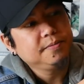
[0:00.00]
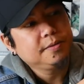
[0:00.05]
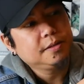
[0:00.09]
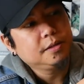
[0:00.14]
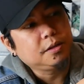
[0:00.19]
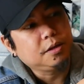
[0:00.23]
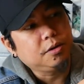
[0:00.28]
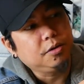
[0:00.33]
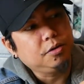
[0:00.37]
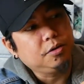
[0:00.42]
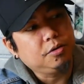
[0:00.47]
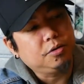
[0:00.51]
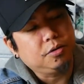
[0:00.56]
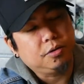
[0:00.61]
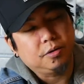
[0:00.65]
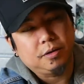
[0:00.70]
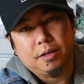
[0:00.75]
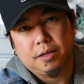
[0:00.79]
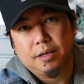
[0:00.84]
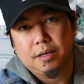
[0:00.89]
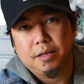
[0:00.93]
So
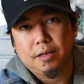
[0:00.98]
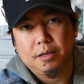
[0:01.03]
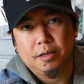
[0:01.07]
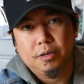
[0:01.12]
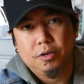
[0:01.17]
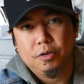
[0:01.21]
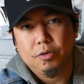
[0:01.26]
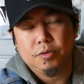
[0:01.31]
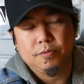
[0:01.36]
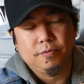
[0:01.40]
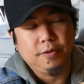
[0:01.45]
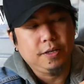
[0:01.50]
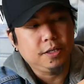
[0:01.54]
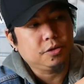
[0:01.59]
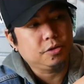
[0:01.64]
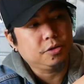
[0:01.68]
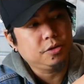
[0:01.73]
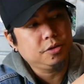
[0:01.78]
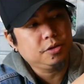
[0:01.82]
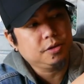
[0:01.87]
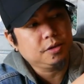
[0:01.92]
those
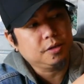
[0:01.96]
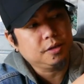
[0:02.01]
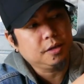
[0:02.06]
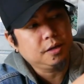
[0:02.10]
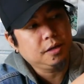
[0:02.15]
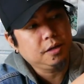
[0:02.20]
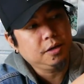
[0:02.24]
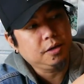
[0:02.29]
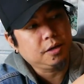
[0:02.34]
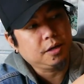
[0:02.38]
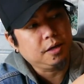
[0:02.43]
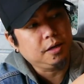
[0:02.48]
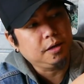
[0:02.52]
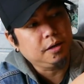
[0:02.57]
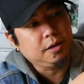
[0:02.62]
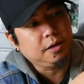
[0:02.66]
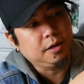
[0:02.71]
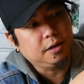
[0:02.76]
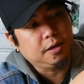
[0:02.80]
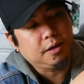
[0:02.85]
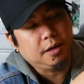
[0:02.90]
features you
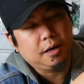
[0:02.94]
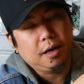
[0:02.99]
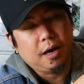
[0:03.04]
can